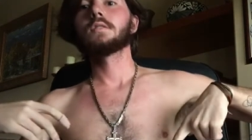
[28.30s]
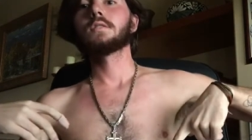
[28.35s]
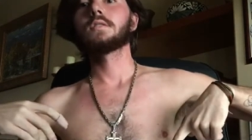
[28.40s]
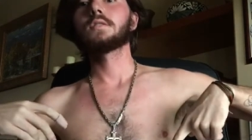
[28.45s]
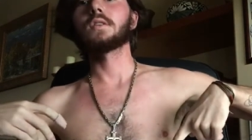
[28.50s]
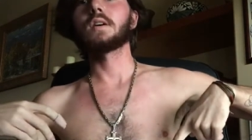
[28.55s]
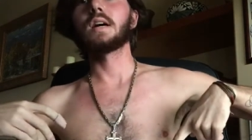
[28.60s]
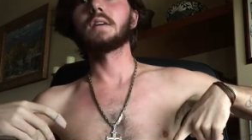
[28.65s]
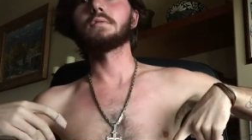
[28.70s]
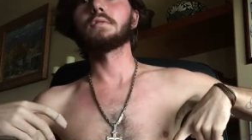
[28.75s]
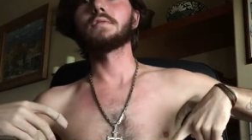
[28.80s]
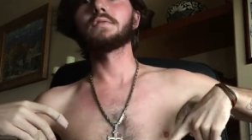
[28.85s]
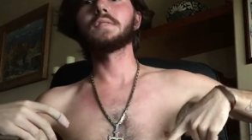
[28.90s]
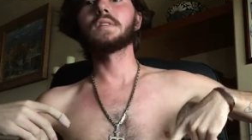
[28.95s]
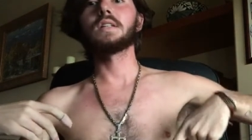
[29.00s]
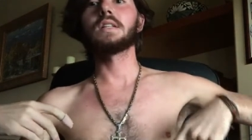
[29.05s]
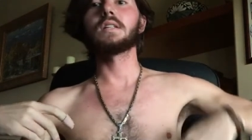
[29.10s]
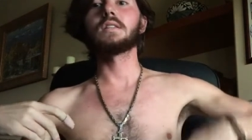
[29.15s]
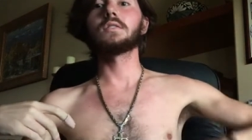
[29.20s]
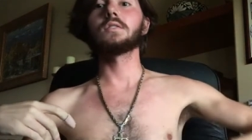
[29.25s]
so I have a
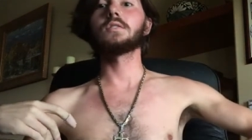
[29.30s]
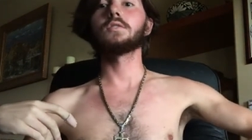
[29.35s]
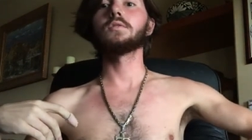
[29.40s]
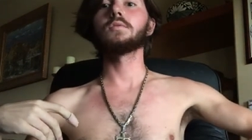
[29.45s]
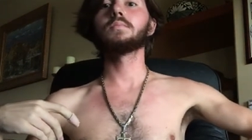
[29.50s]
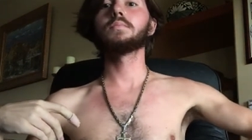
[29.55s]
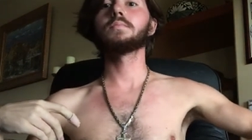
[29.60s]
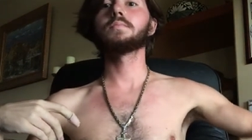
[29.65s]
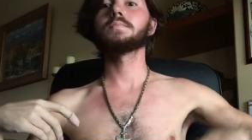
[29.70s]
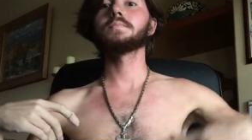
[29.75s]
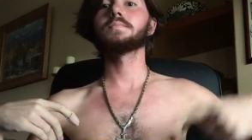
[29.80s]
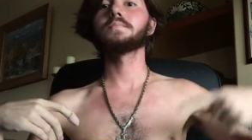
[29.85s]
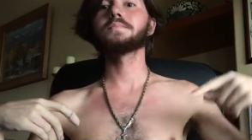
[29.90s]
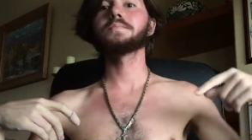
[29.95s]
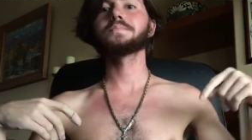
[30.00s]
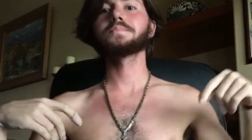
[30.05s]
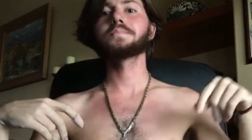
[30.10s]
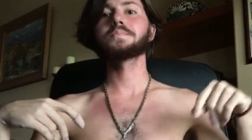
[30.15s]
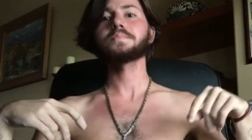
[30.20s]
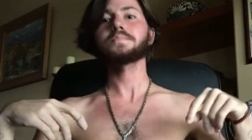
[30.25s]
feeding tube.
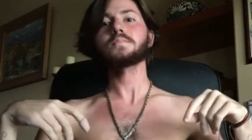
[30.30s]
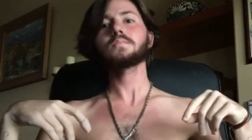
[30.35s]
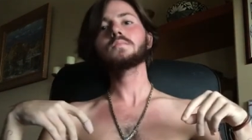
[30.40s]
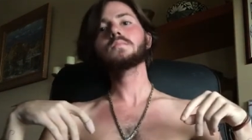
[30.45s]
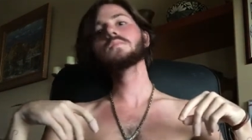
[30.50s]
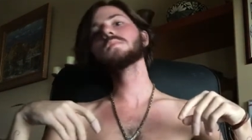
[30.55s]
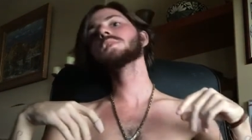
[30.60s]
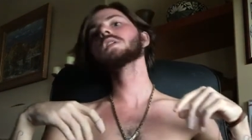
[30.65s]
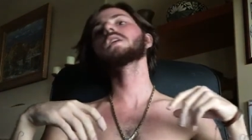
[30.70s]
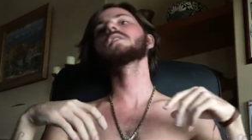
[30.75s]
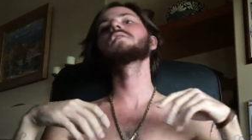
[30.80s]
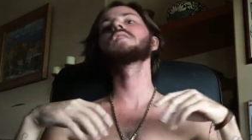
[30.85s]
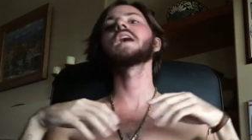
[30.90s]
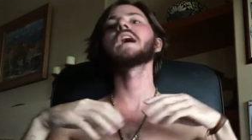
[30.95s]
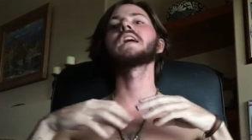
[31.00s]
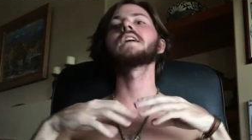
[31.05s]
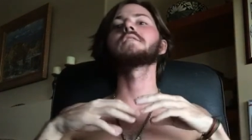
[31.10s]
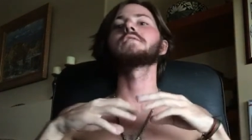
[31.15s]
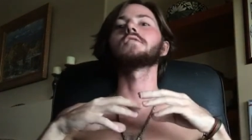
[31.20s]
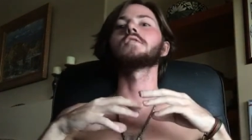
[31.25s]
I've
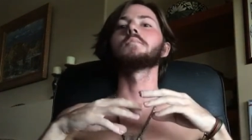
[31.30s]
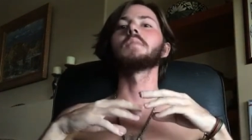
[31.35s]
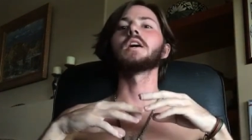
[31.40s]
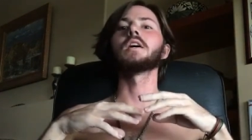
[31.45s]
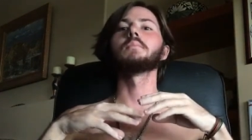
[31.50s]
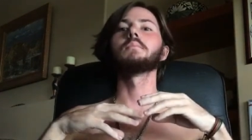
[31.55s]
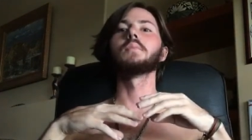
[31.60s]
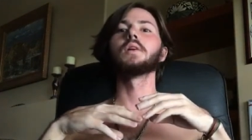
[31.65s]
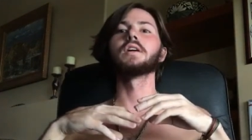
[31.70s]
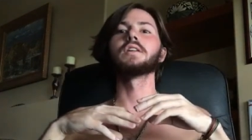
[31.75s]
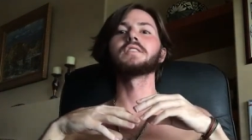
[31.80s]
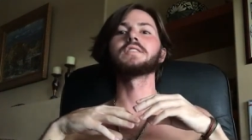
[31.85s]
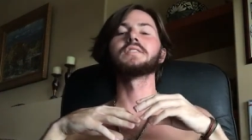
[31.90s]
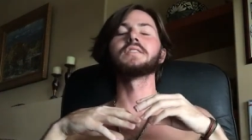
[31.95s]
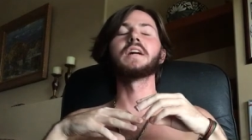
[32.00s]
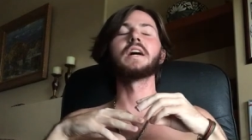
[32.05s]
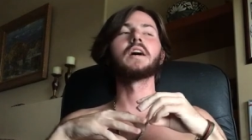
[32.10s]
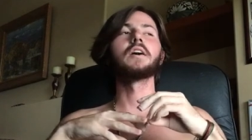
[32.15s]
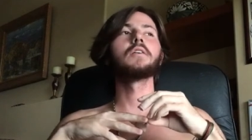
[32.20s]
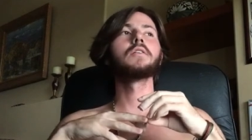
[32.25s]
had it for about a month
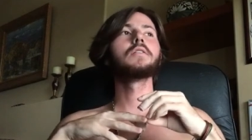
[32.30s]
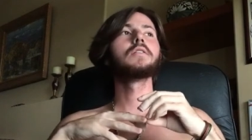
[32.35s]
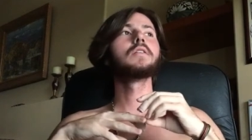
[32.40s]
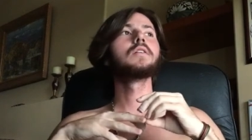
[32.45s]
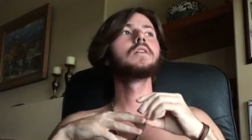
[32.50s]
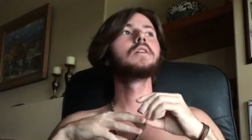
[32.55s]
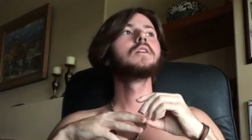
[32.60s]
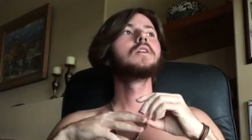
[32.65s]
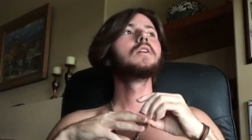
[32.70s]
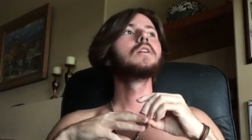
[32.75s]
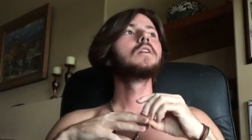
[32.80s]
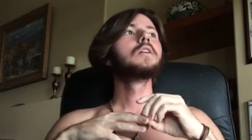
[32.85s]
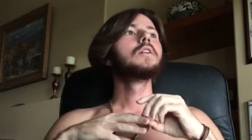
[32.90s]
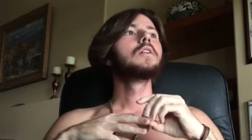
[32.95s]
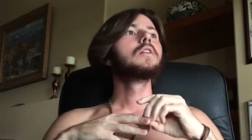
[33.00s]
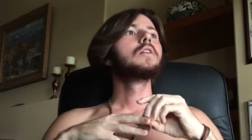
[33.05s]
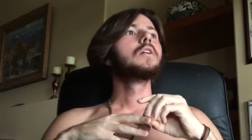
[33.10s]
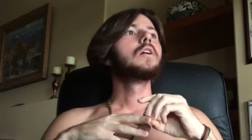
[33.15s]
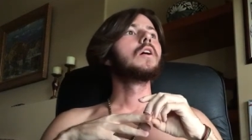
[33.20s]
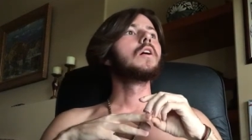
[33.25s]
now.
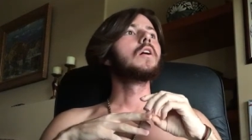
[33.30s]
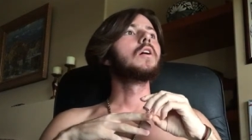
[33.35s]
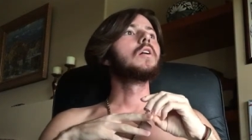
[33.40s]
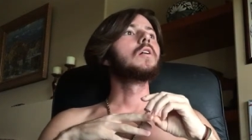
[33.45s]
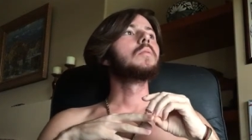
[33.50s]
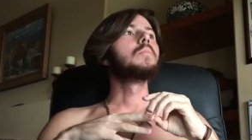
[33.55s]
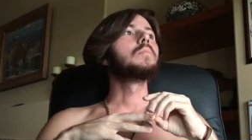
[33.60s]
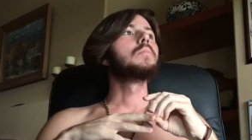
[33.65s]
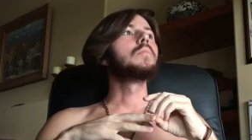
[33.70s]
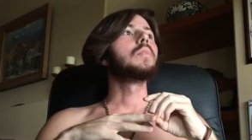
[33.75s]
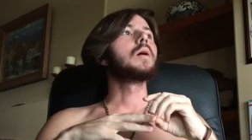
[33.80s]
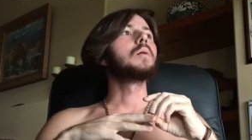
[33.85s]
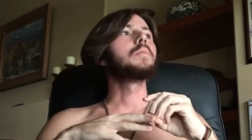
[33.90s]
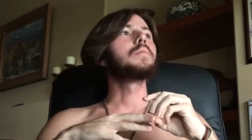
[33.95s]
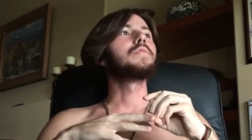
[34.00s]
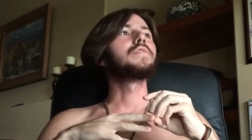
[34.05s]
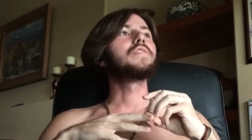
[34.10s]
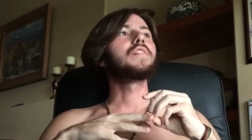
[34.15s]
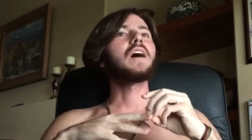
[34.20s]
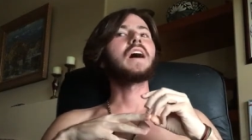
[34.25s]
Um, I'm
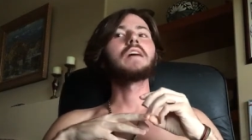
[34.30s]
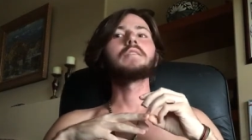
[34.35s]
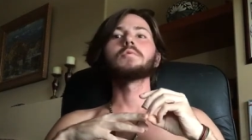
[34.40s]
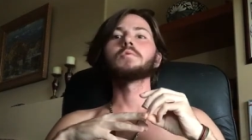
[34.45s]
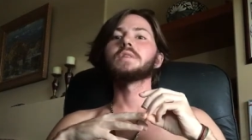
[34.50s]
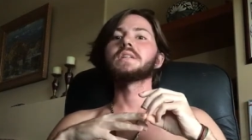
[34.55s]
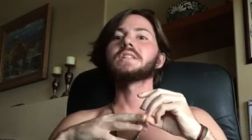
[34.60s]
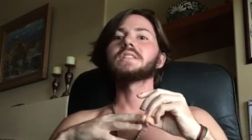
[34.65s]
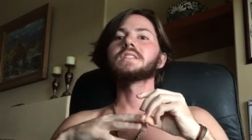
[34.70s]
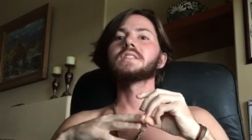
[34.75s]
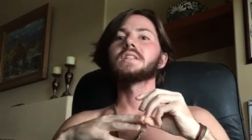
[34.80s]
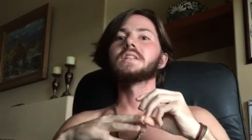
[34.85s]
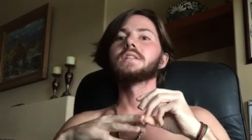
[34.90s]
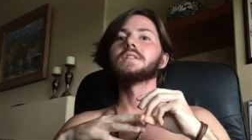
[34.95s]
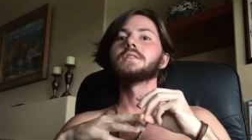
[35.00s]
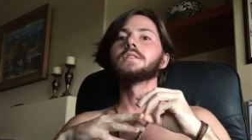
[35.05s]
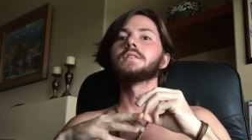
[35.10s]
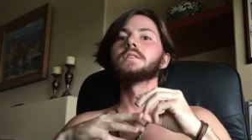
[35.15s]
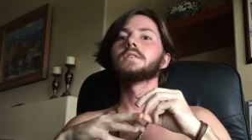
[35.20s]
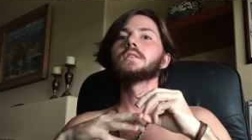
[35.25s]
five weeks
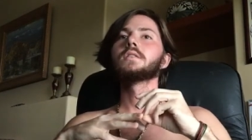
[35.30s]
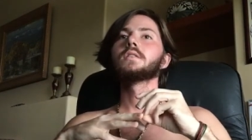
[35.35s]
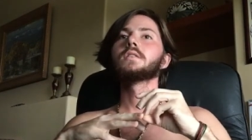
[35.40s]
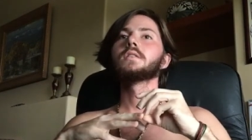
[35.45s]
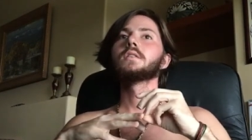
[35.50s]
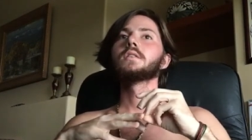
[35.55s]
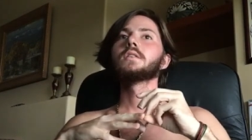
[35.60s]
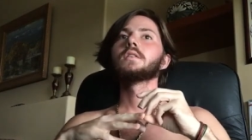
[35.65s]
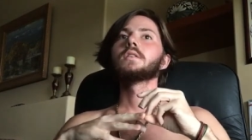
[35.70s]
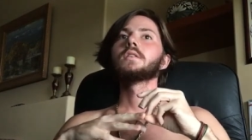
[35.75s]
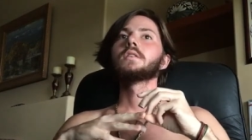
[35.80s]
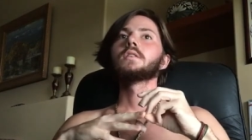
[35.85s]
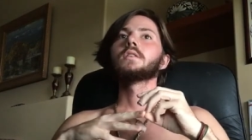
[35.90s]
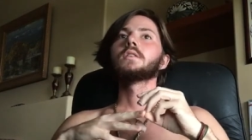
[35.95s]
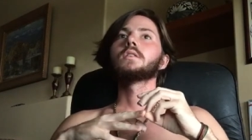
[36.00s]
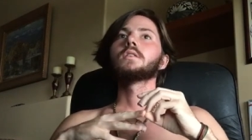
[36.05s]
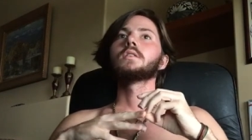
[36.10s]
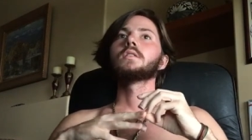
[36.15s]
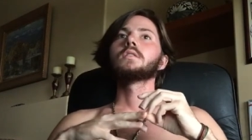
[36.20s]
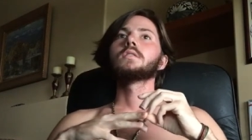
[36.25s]
in.
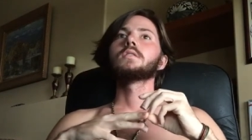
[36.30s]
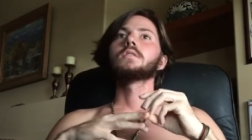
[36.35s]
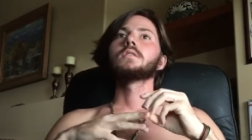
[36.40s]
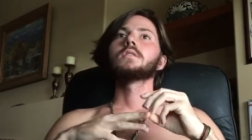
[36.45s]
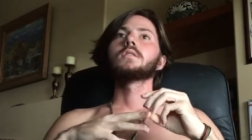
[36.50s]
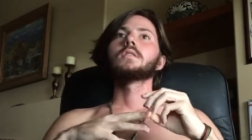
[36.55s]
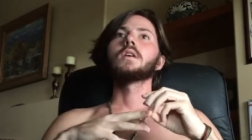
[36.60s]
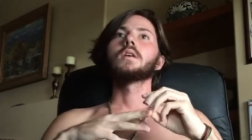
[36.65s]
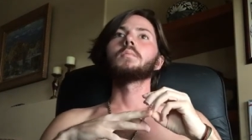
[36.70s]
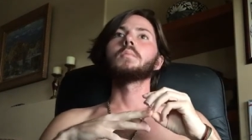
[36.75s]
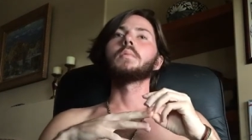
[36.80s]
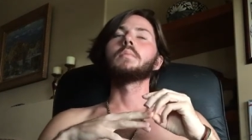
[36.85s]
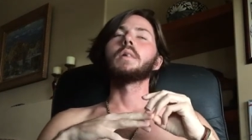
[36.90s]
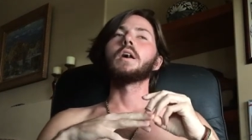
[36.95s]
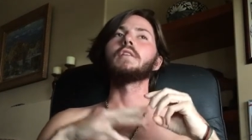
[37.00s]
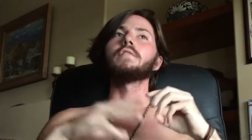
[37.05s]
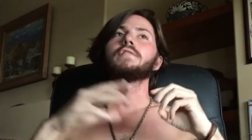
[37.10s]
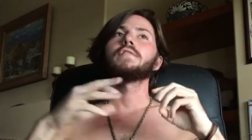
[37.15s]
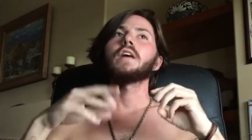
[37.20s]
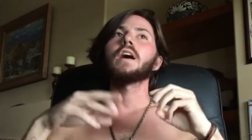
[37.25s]
I'm
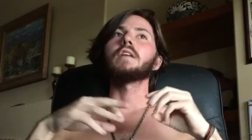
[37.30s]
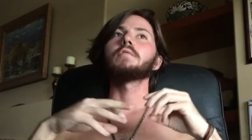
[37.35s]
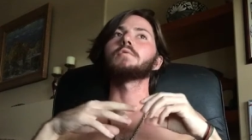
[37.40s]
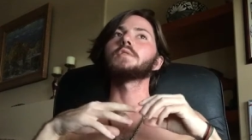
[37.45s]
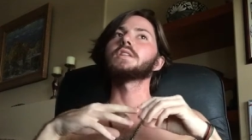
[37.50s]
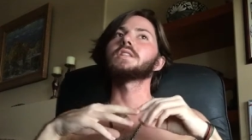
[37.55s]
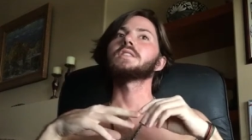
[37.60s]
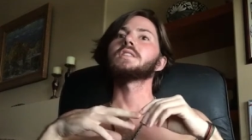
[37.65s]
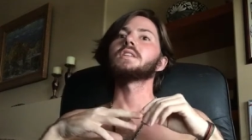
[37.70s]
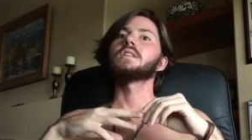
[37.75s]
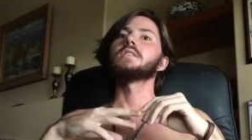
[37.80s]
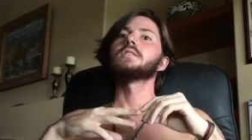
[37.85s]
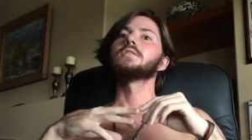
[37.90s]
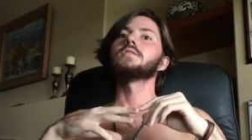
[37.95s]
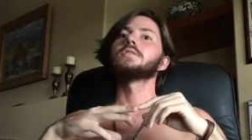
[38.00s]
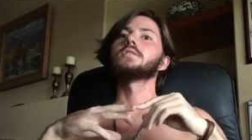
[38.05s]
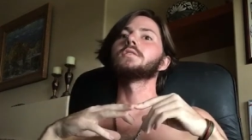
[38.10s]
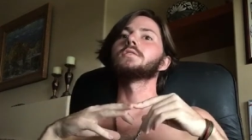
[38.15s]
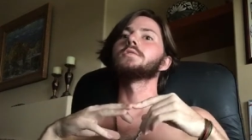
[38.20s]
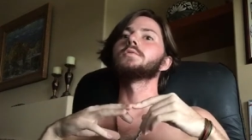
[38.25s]
about five weeks
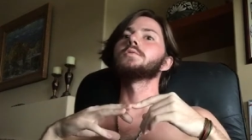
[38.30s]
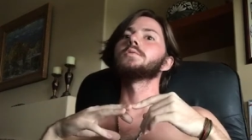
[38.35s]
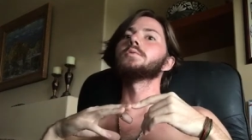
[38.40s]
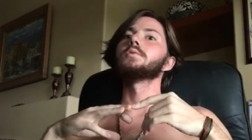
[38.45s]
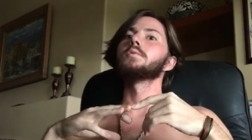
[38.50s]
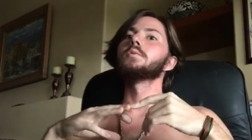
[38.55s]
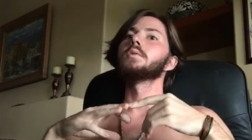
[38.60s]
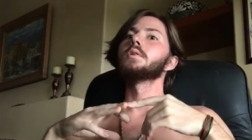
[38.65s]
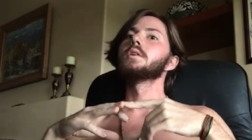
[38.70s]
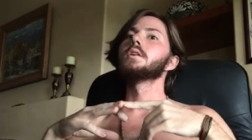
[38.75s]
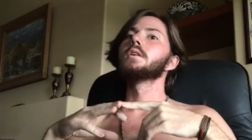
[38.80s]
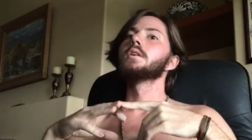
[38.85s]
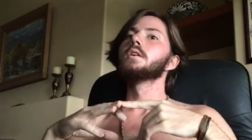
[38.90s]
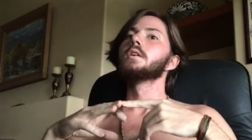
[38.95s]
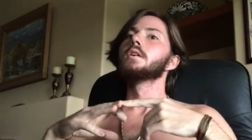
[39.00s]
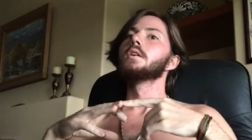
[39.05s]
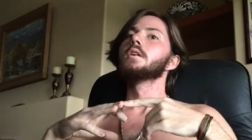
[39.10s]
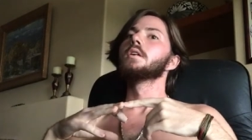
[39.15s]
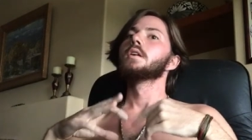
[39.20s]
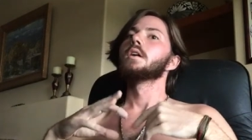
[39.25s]
into
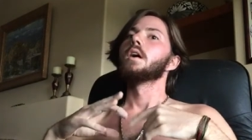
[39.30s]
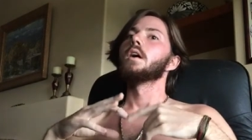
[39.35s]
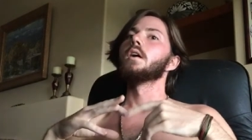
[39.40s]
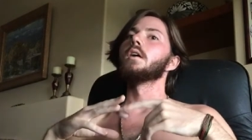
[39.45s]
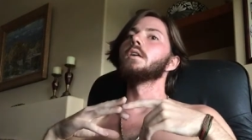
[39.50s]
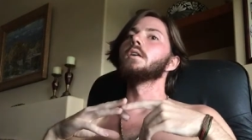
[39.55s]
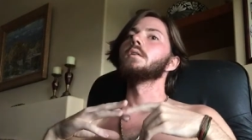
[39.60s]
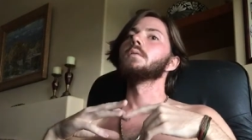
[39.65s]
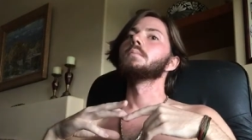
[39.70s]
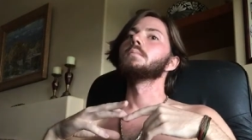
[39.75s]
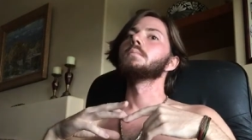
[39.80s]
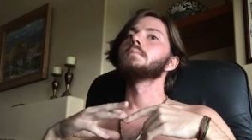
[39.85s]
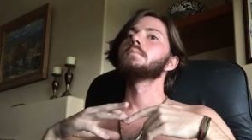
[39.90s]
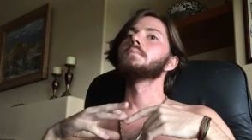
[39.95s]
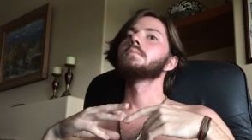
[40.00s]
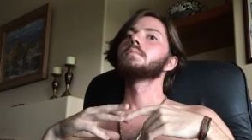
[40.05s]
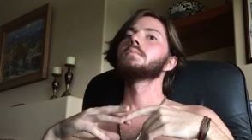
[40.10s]
um,